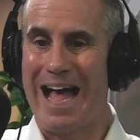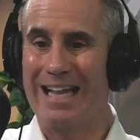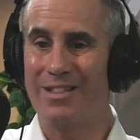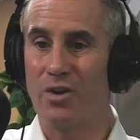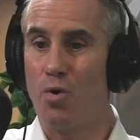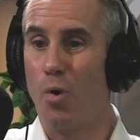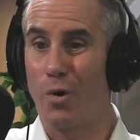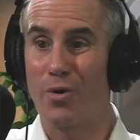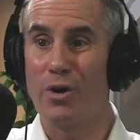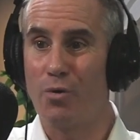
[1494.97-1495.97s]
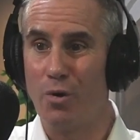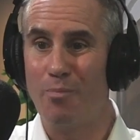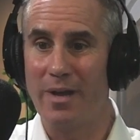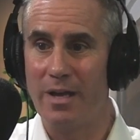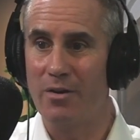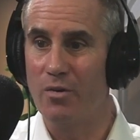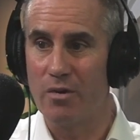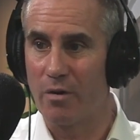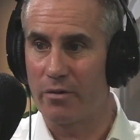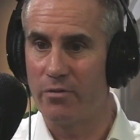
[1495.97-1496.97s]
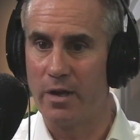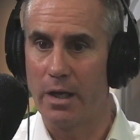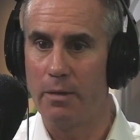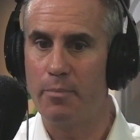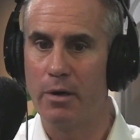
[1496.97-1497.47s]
at the Corcoran Group in New York City,